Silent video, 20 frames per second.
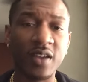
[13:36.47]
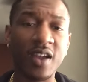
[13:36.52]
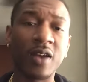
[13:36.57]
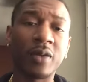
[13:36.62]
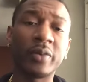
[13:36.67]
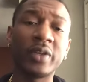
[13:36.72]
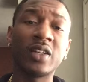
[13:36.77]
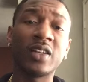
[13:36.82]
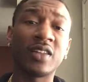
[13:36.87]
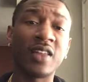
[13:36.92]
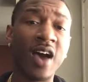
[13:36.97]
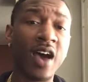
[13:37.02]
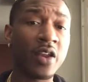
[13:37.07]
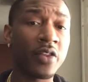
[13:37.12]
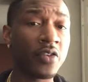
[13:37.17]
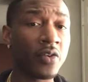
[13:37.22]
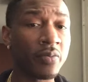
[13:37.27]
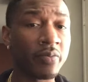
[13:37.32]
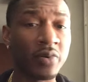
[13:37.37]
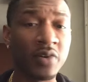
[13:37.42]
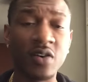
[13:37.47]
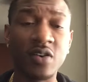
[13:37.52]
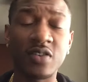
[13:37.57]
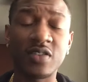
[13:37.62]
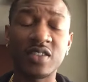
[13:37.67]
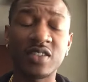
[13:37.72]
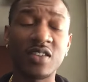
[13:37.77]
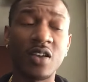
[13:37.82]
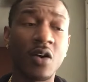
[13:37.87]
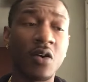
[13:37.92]
I read a lot of their books.
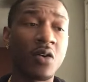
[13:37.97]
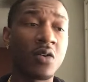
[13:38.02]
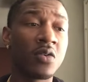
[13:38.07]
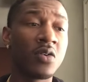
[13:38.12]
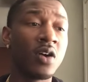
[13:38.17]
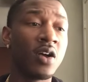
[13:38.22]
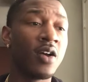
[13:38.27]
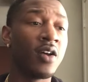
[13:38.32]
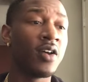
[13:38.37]
So,